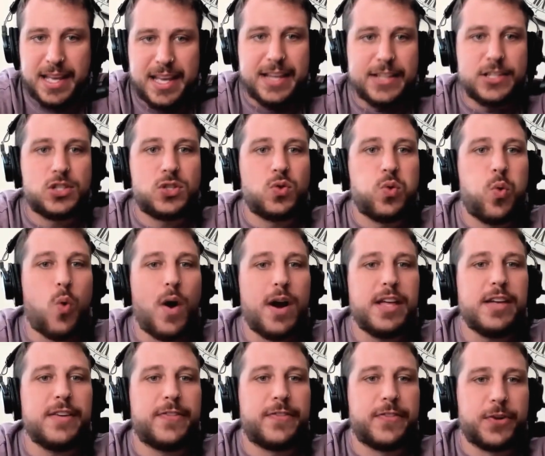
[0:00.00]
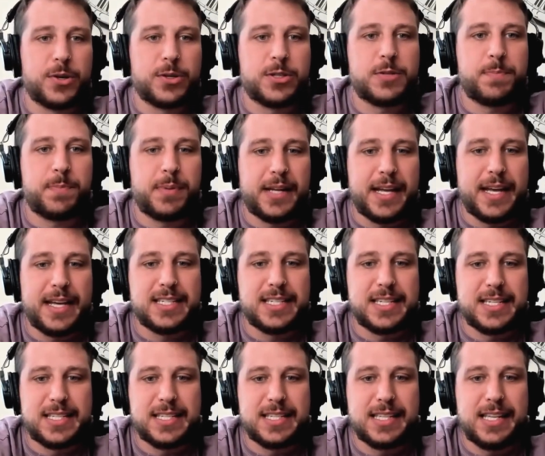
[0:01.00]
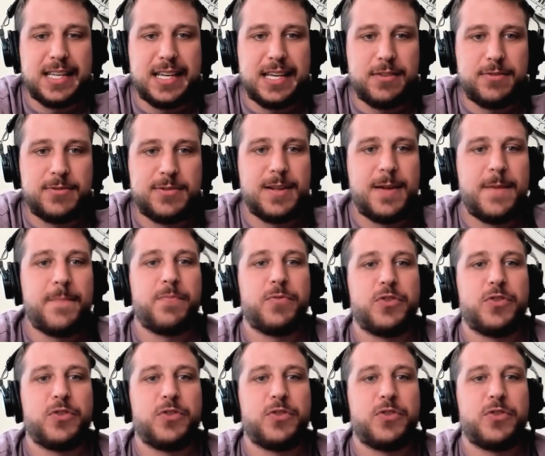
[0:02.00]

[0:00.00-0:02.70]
is 21st place in sleeves.